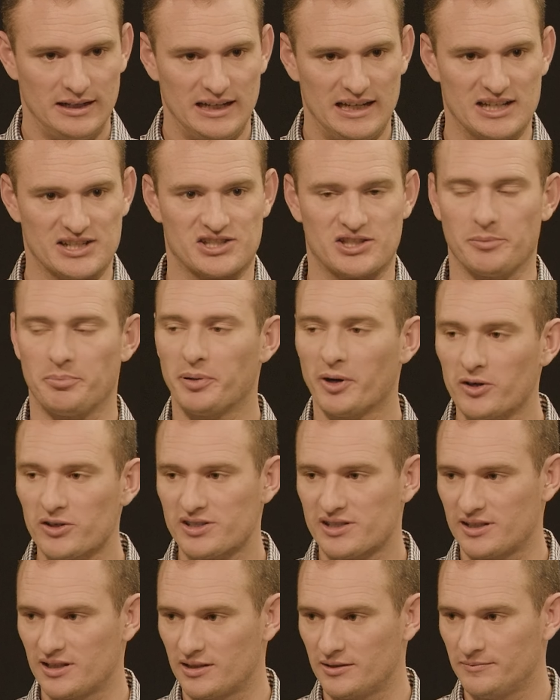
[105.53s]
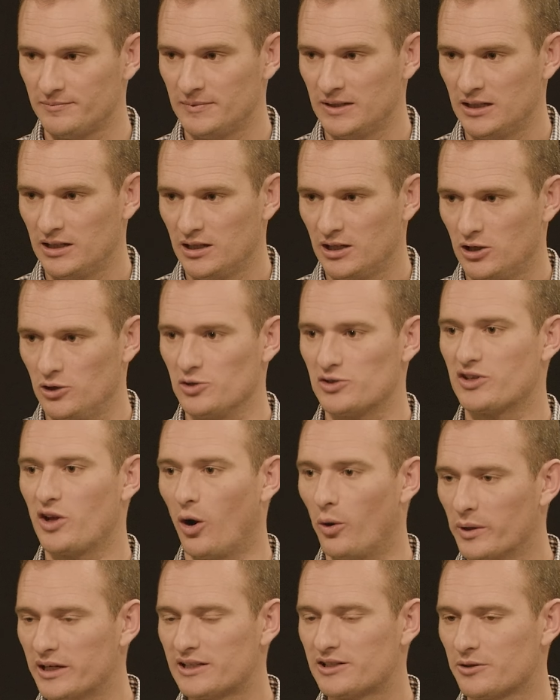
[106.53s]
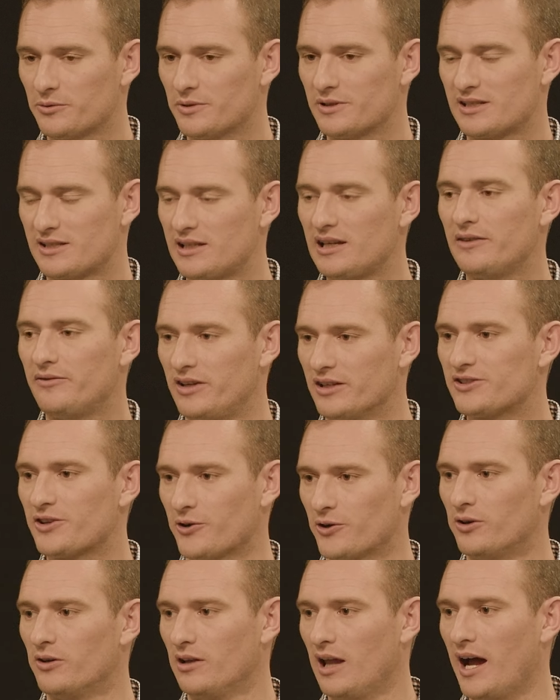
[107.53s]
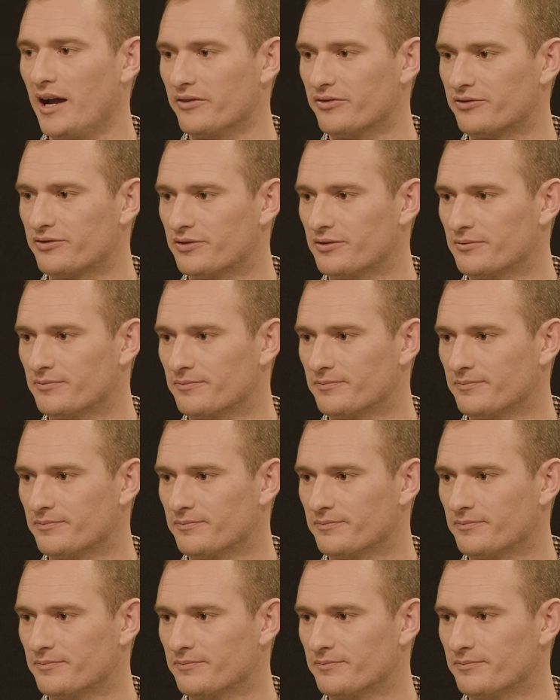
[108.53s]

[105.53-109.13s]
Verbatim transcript: is the person who's going to receive eternal life.